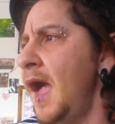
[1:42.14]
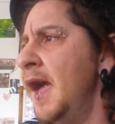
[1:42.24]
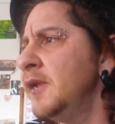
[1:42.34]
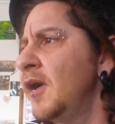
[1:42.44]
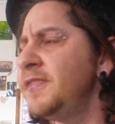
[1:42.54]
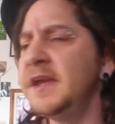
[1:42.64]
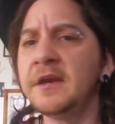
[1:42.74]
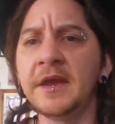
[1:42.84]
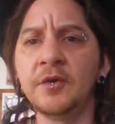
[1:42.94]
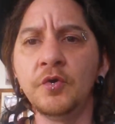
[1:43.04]
And I
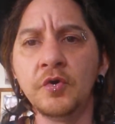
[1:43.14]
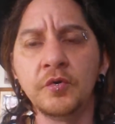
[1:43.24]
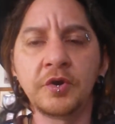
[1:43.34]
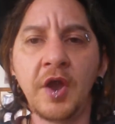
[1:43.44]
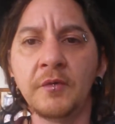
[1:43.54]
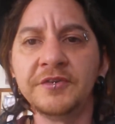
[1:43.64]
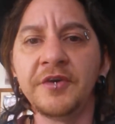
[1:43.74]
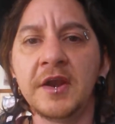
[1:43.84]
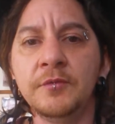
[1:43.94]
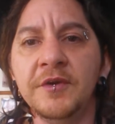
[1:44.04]
think it all
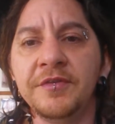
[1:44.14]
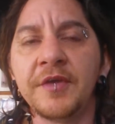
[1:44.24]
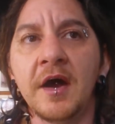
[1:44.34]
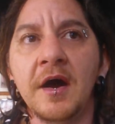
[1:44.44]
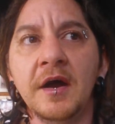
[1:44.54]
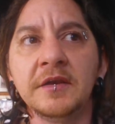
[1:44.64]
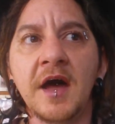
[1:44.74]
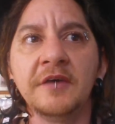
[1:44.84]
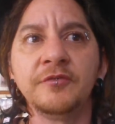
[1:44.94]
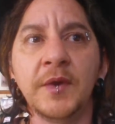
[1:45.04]
coincided with
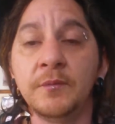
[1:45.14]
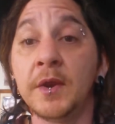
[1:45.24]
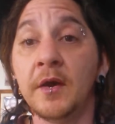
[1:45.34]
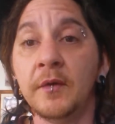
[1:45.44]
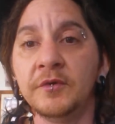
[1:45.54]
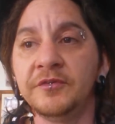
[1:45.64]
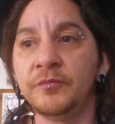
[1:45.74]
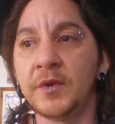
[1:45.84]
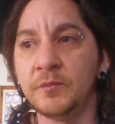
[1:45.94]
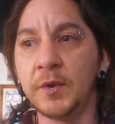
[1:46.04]
last week when
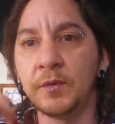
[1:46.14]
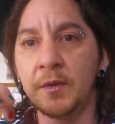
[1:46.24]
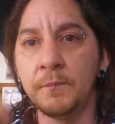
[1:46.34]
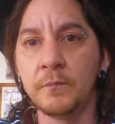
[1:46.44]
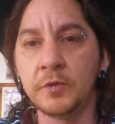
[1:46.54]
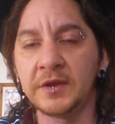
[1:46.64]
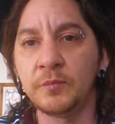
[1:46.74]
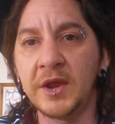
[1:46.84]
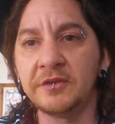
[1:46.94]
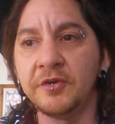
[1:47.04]
we were
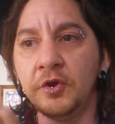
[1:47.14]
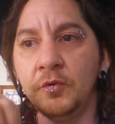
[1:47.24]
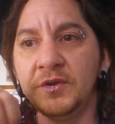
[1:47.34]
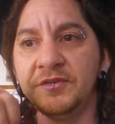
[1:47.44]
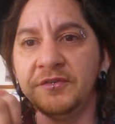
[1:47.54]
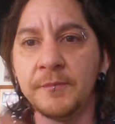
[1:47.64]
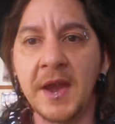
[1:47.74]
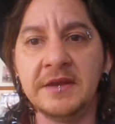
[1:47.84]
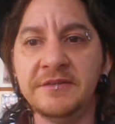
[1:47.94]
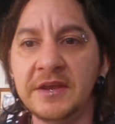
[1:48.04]
week two, which is the
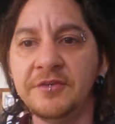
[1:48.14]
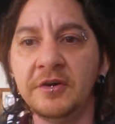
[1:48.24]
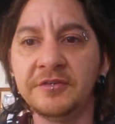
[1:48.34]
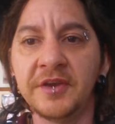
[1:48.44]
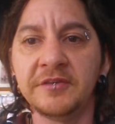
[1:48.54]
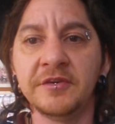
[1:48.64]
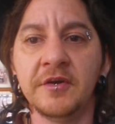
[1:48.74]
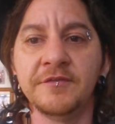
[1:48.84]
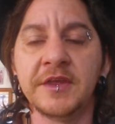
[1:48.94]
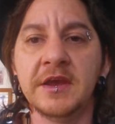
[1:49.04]
main detox
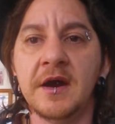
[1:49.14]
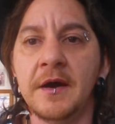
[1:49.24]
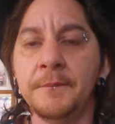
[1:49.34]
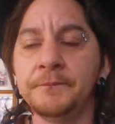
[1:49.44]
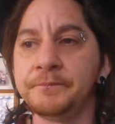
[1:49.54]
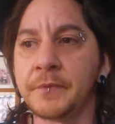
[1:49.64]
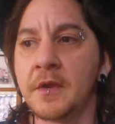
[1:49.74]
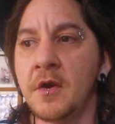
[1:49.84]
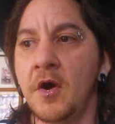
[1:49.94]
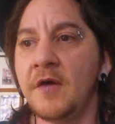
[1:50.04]
section of
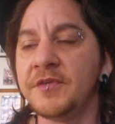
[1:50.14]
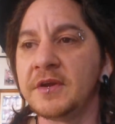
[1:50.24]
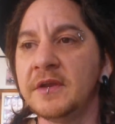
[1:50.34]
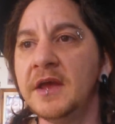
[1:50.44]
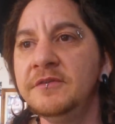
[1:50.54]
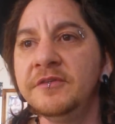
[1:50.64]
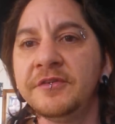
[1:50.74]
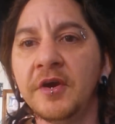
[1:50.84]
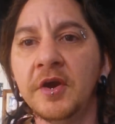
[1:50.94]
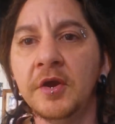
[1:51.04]
the cleanse.
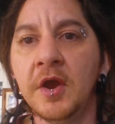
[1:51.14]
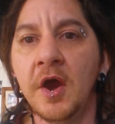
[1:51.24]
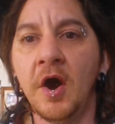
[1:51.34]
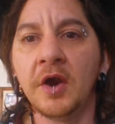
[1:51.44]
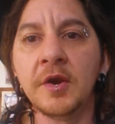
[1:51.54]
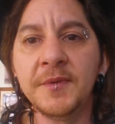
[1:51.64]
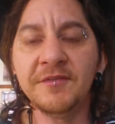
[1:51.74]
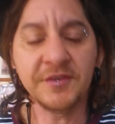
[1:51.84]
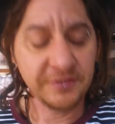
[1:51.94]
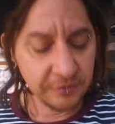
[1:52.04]
So I got a bit
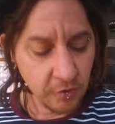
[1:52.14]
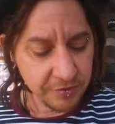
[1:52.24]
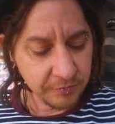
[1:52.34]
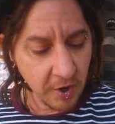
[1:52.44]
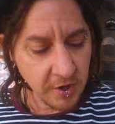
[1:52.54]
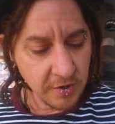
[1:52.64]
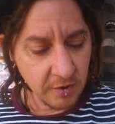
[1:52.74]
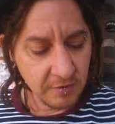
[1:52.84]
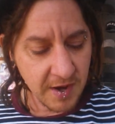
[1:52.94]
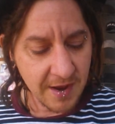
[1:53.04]
of a sore throat
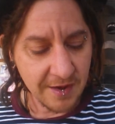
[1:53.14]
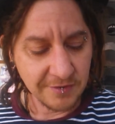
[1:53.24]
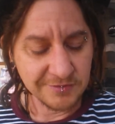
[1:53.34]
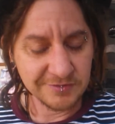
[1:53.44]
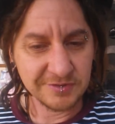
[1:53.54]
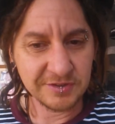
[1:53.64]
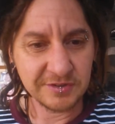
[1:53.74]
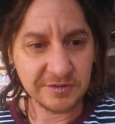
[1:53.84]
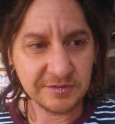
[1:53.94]
around